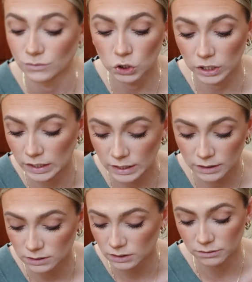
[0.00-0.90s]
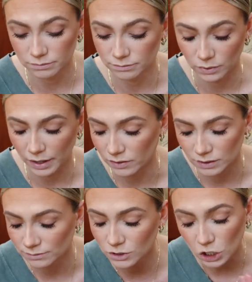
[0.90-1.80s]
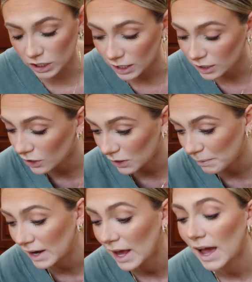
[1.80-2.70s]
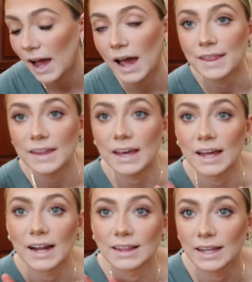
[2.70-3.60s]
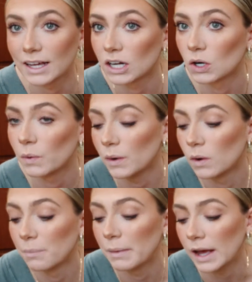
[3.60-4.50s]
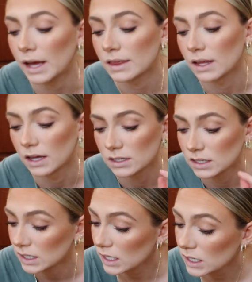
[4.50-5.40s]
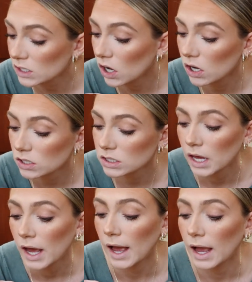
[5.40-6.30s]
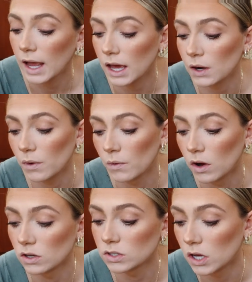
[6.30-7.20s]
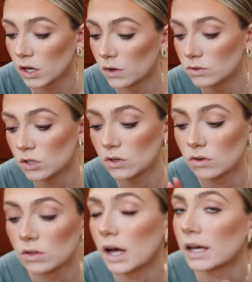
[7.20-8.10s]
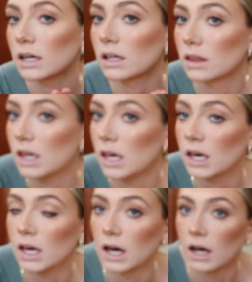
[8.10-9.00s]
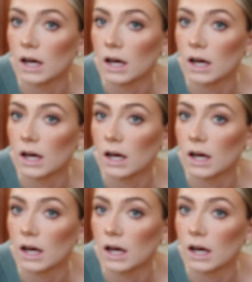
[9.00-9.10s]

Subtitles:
grill it or whatever, cook it, you know what I mean. And then later we will make the tzatziki sauce, and we will also do like the